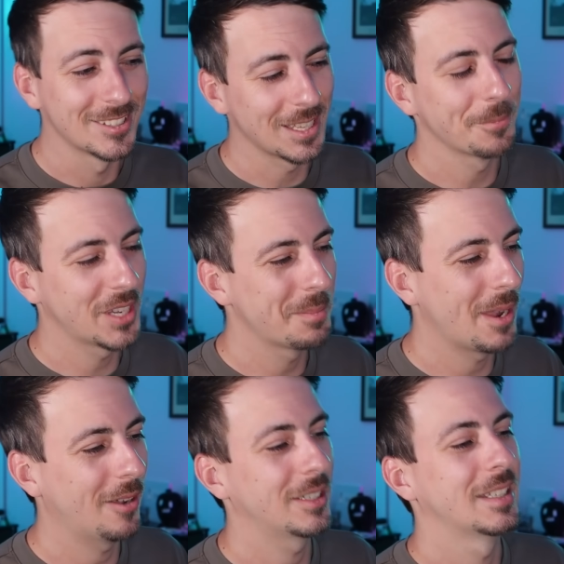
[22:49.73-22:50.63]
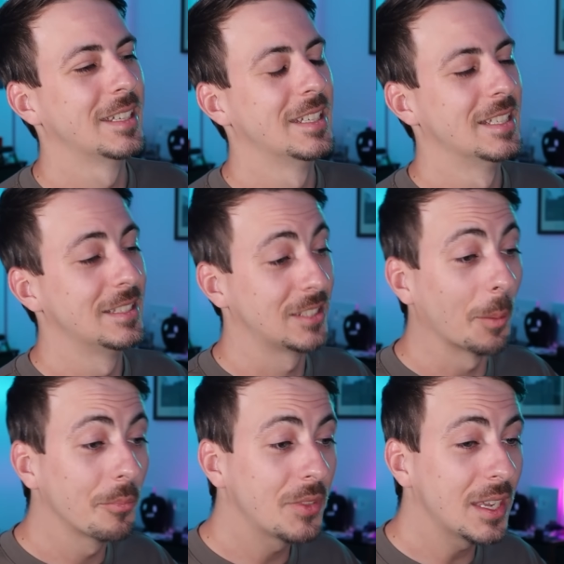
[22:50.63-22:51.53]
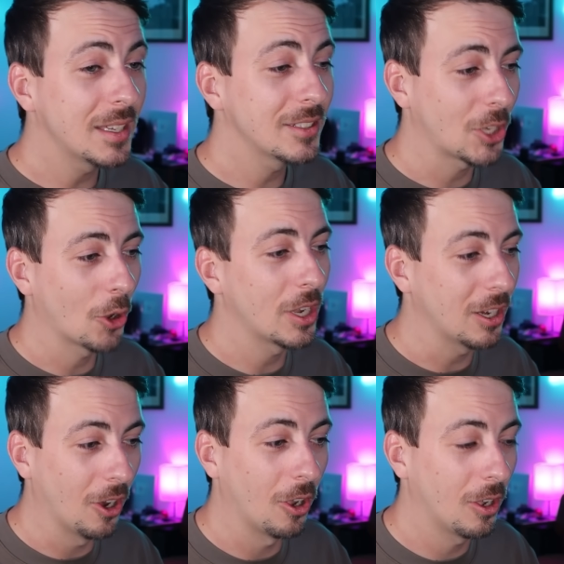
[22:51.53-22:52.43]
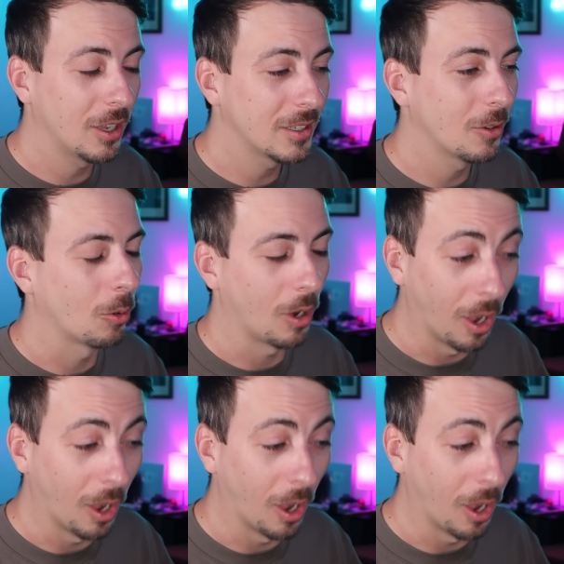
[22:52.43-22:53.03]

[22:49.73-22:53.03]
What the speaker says: There's something about something turning on or